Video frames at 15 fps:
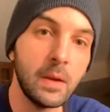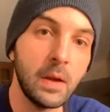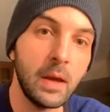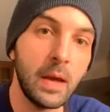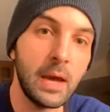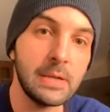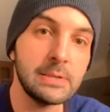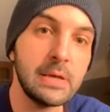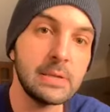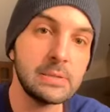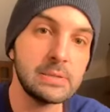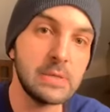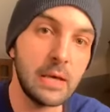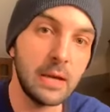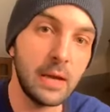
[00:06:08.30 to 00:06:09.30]
As I
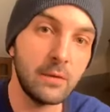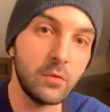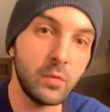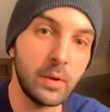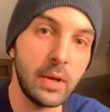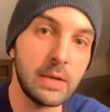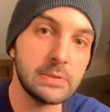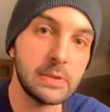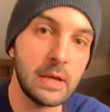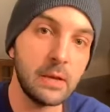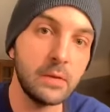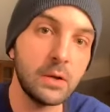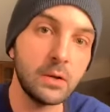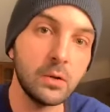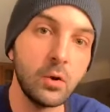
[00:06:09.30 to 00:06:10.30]
said, everyone has kind of a
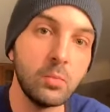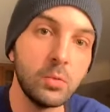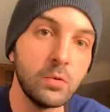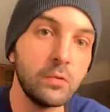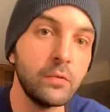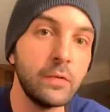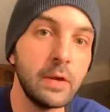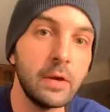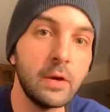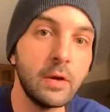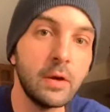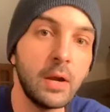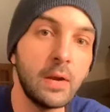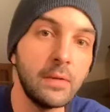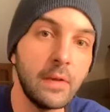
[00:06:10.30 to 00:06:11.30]
global fear
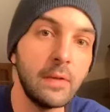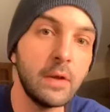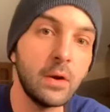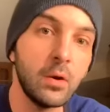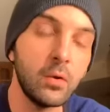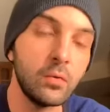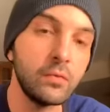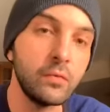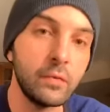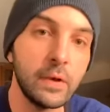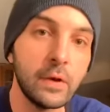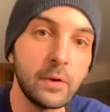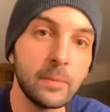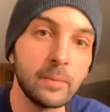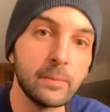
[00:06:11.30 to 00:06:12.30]
and then their own fear.
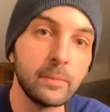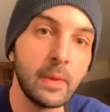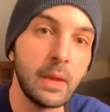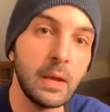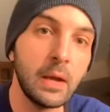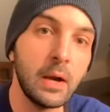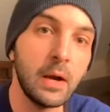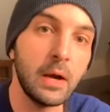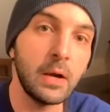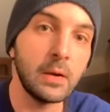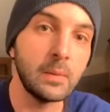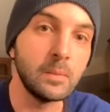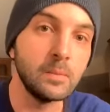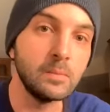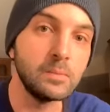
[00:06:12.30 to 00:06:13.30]

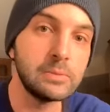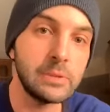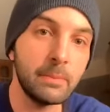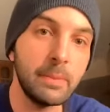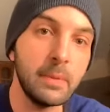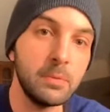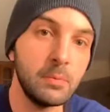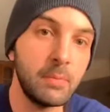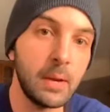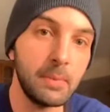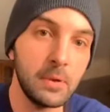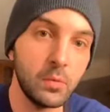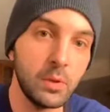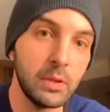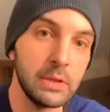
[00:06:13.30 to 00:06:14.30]
Some people might be
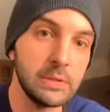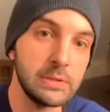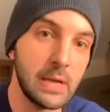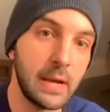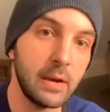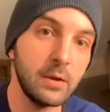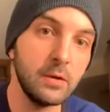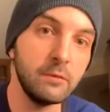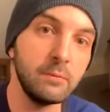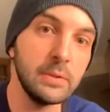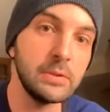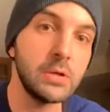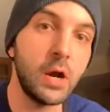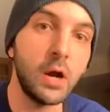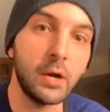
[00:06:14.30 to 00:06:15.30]
really tired of me
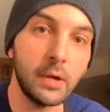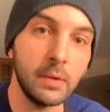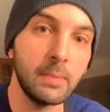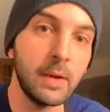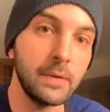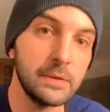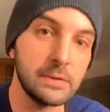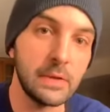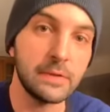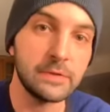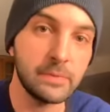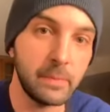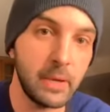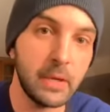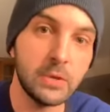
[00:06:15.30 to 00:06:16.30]
talking about this on this
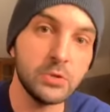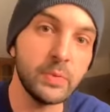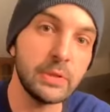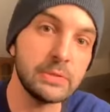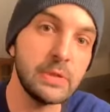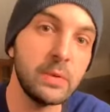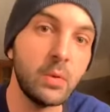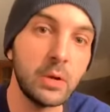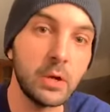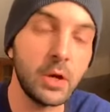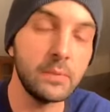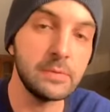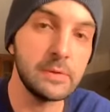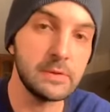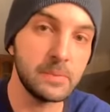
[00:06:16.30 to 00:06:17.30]
page because they want to come
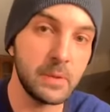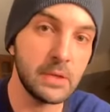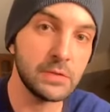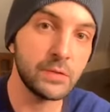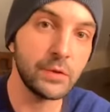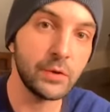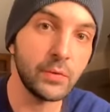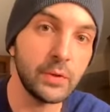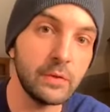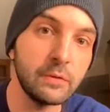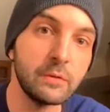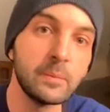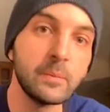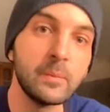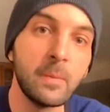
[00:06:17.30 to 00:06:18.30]
to this page for grief.
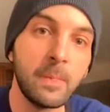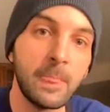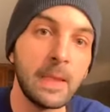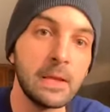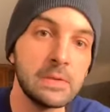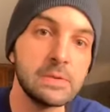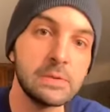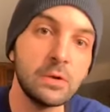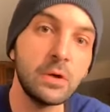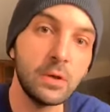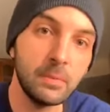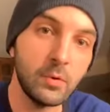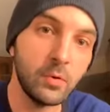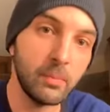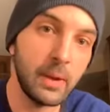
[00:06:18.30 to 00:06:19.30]
It's still going to
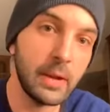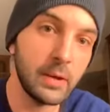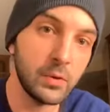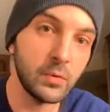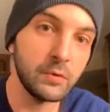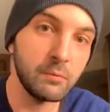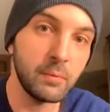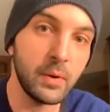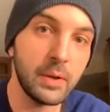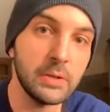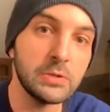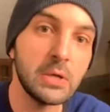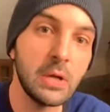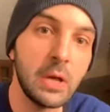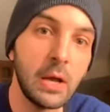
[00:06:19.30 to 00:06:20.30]
remain a grief page.
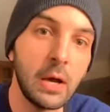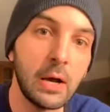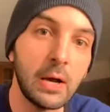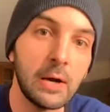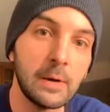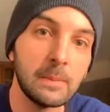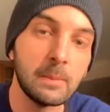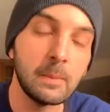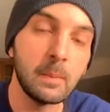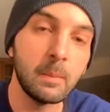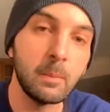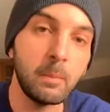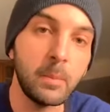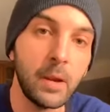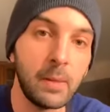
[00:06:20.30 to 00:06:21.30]

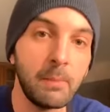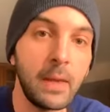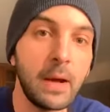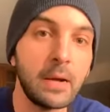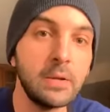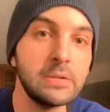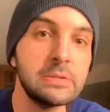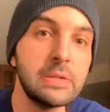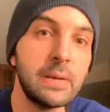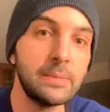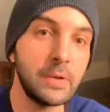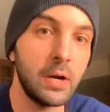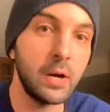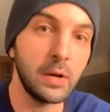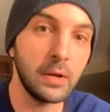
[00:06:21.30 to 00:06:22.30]
But I'm not going to stop
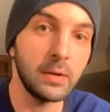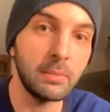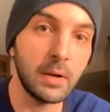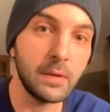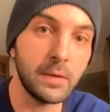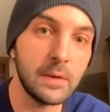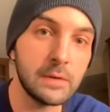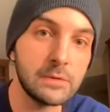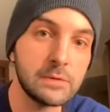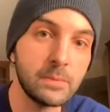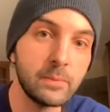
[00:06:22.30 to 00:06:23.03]
talking about this.